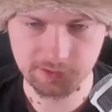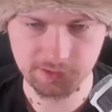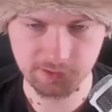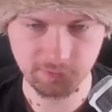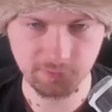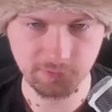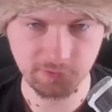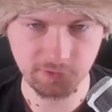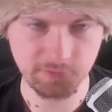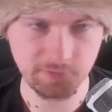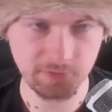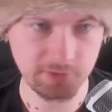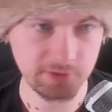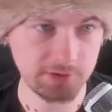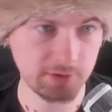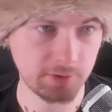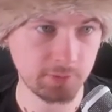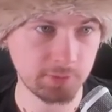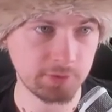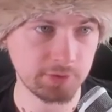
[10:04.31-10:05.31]
let's go for the
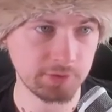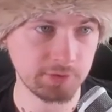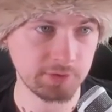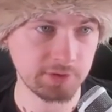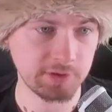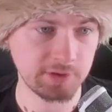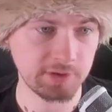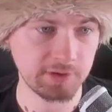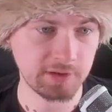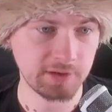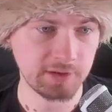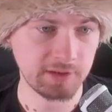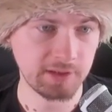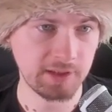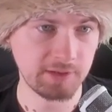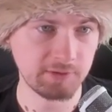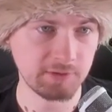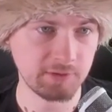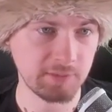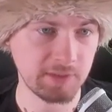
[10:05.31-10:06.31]
first option.
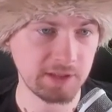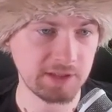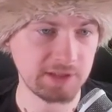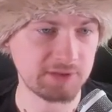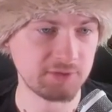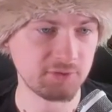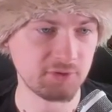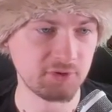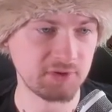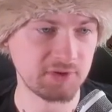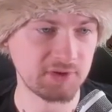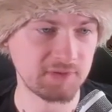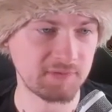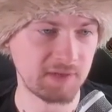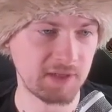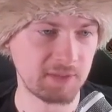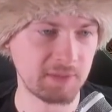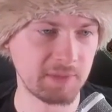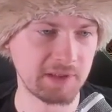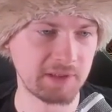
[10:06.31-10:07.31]
Now the money situation is
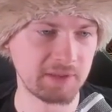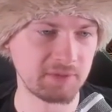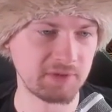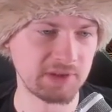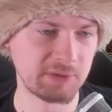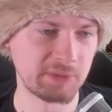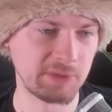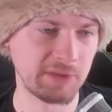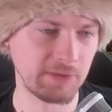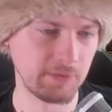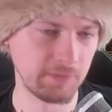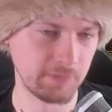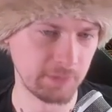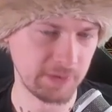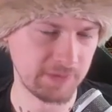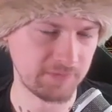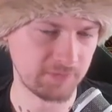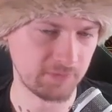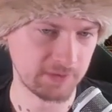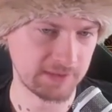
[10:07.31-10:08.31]
far better. I'm just one over
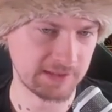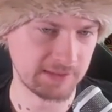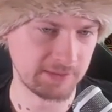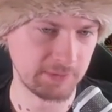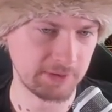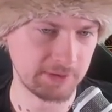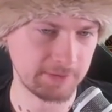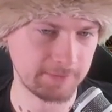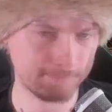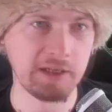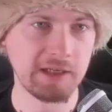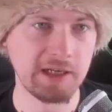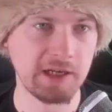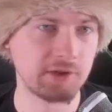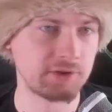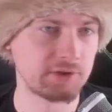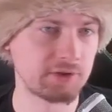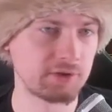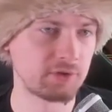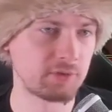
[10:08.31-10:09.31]
my force limit. Ah yeah,
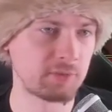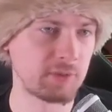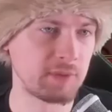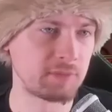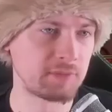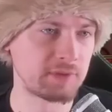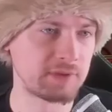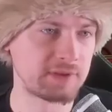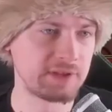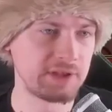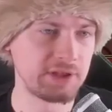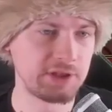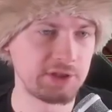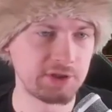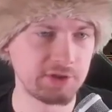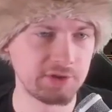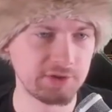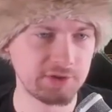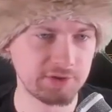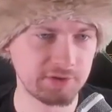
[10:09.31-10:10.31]
I also got my
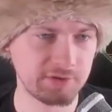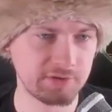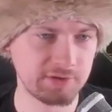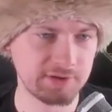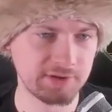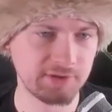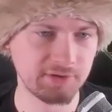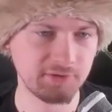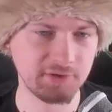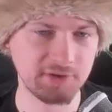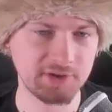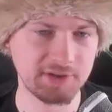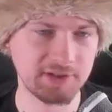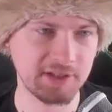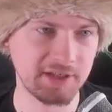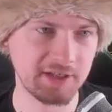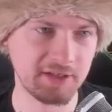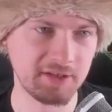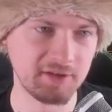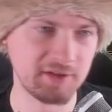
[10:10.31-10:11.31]
prestige. So let's go and
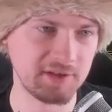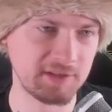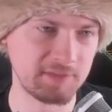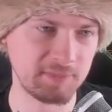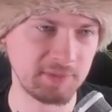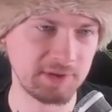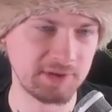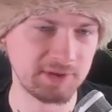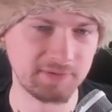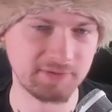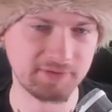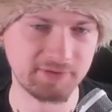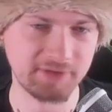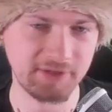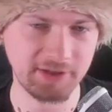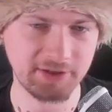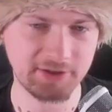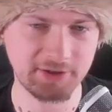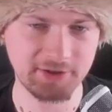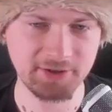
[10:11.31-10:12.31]
disinherit this piece of
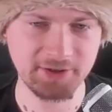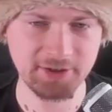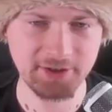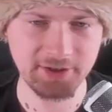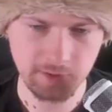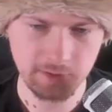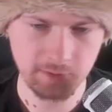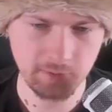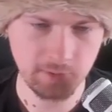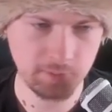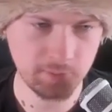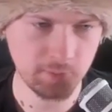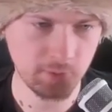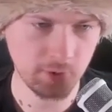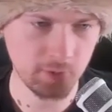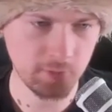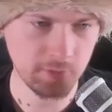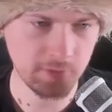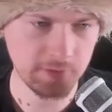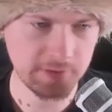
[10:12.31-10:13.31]
trash. By the way,
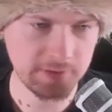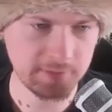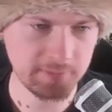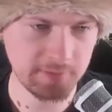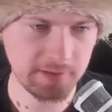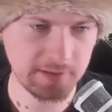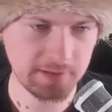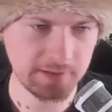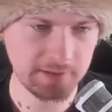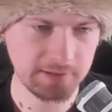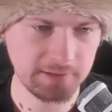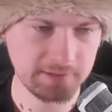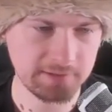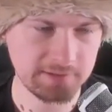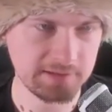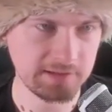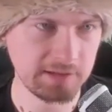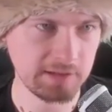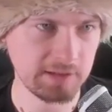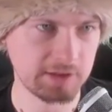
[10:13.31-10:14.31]
Promo is my
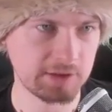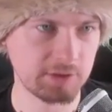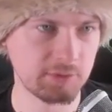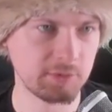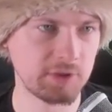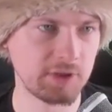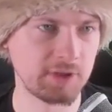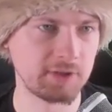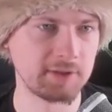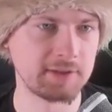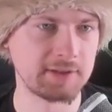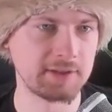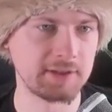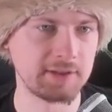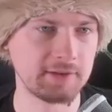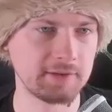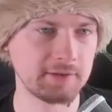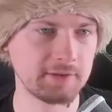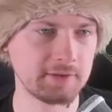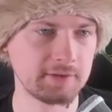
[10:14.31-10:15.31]
still a tributary
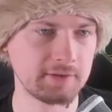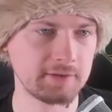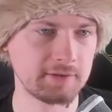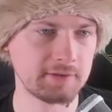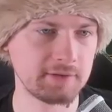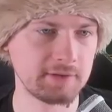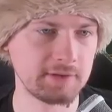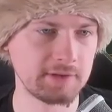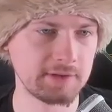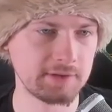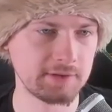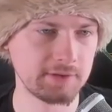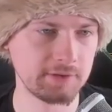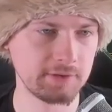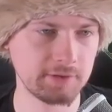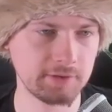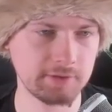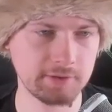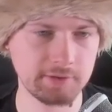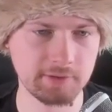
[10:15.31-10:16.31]
state. That's
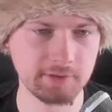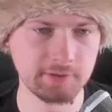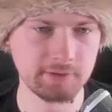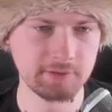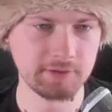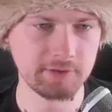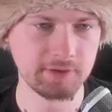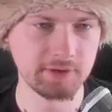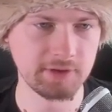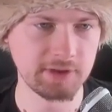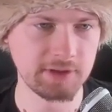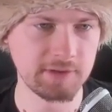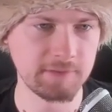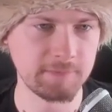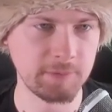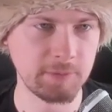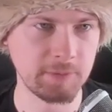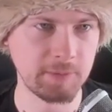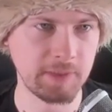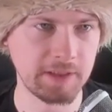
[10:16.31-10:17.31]
good. They're gonna
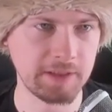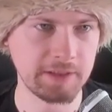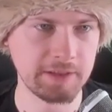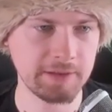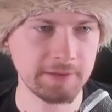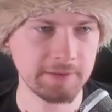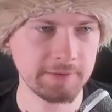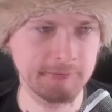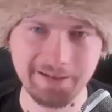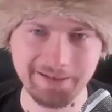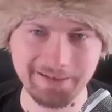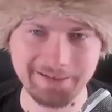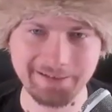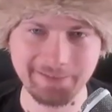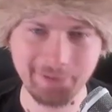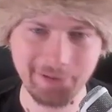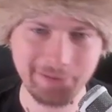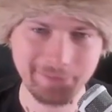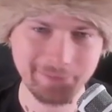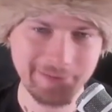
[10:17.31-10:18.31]
give me money.
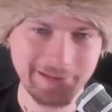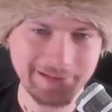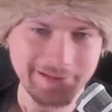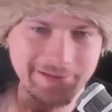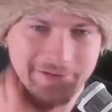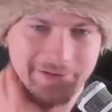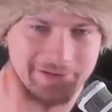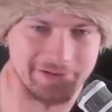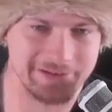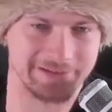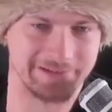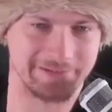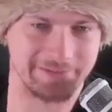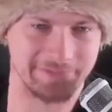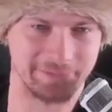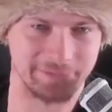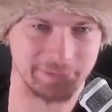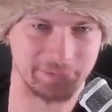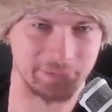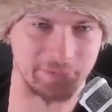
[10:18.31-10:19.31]
One bad news
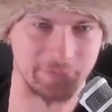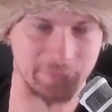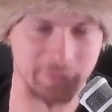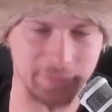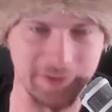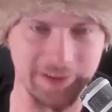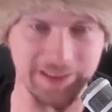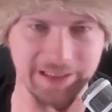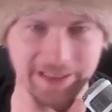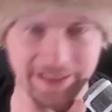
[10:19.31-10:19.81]
with me